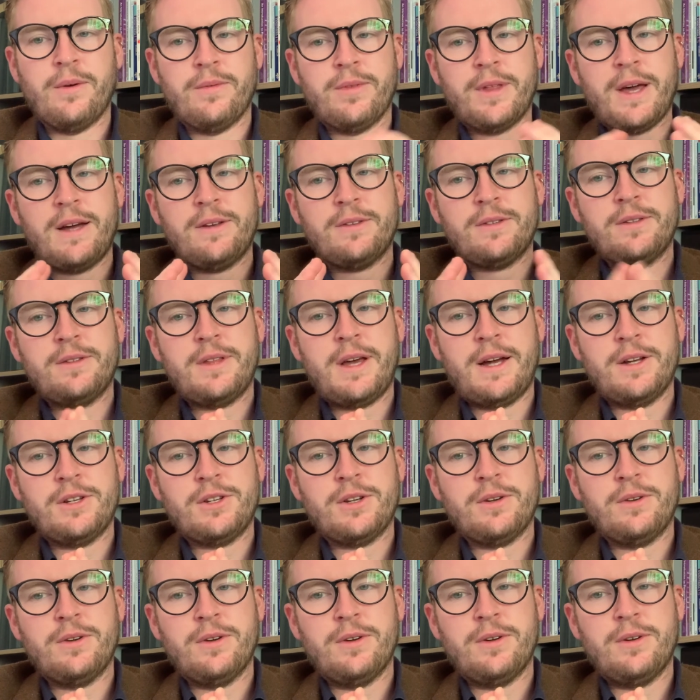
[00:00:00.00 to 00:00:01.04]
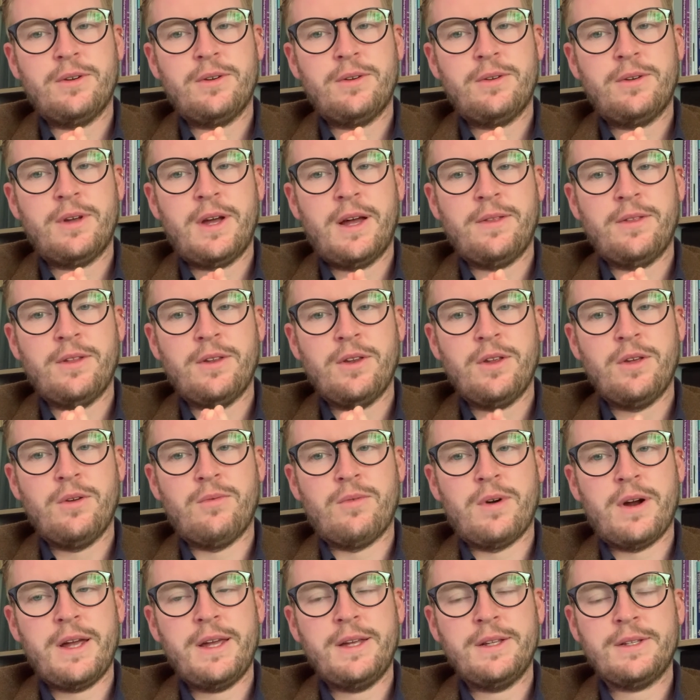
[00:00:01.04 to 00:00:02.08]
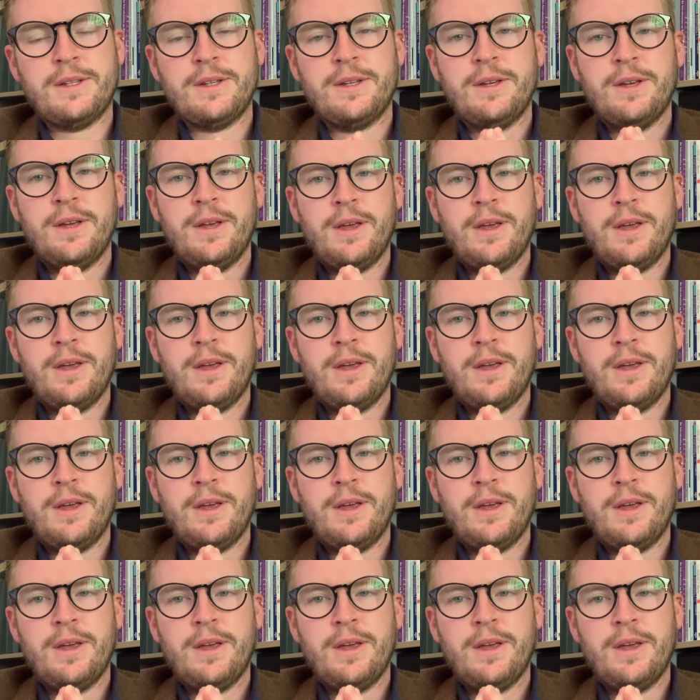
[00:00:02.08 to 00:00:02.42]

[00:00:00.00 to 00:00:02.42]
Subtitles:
That's Thatcher and the New Right.